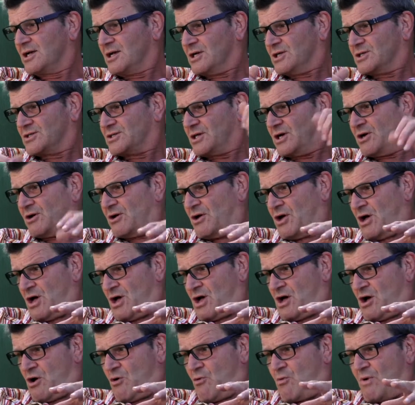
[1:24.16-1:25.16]
So
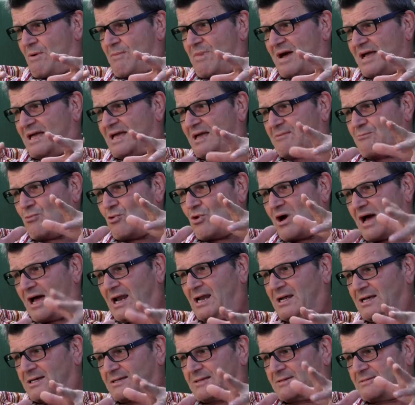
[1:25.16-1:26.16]
we're making a more
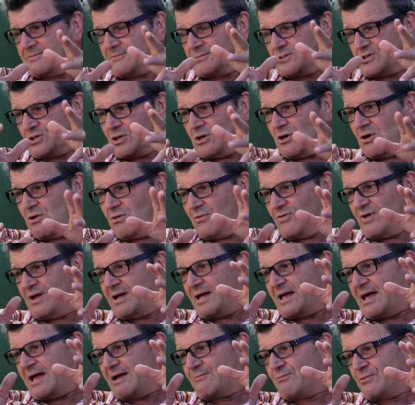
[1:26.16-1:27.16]
elegant style
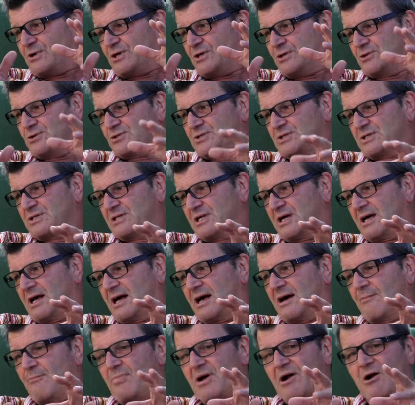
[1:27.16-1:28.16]
and we're using
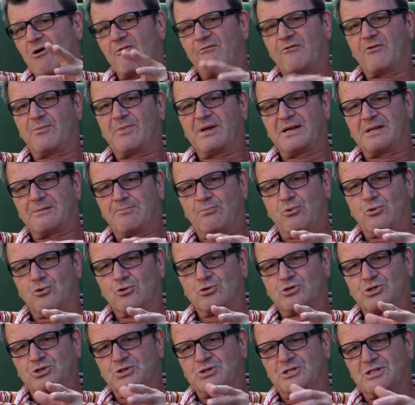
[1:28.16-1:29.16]
the barrel fermented
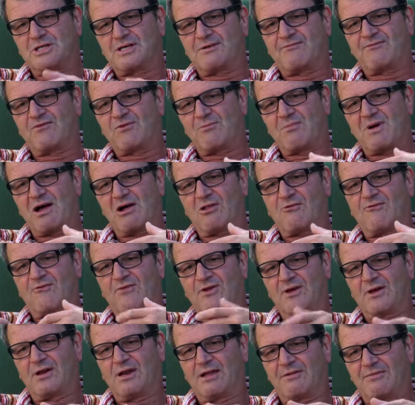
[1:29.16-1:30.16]
portion to give the
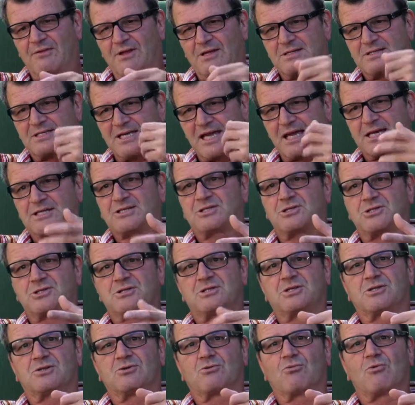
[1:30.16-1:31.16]
mouthfeel and the texture
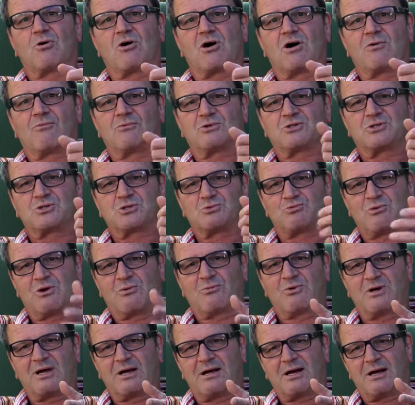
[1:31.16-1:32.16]
to the wine, which is what
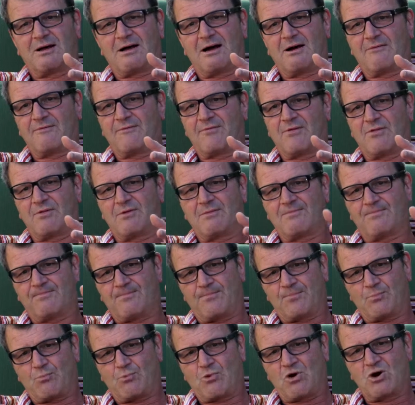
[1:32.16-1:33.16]
we're after. The
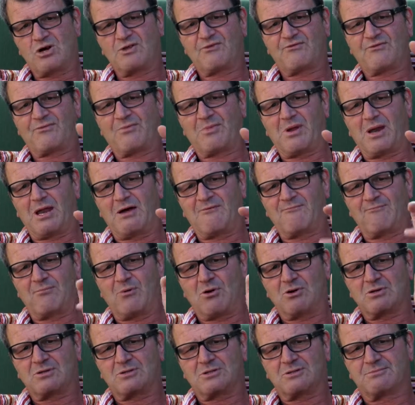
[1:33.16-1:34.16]
wines from the
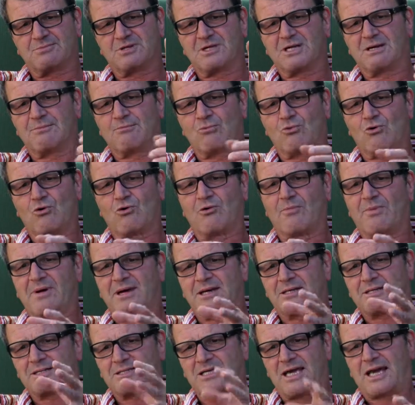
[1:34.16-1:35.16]
Loveblock to me are more
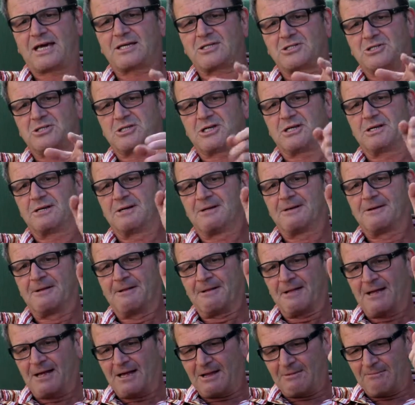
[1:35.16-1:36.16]
about texture
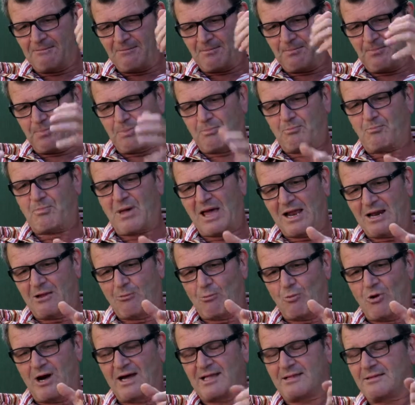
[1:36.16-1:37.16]
and palate
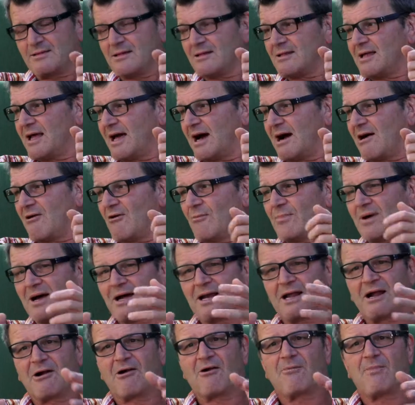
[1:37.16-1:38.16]
weight than they are
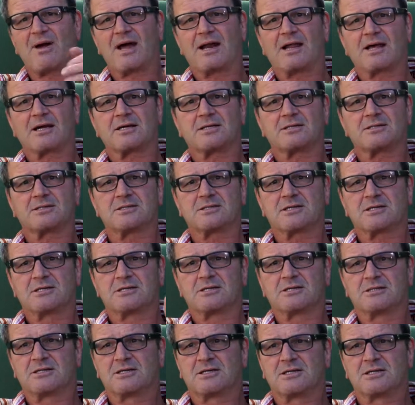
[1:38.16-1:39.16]
about aromatics. So,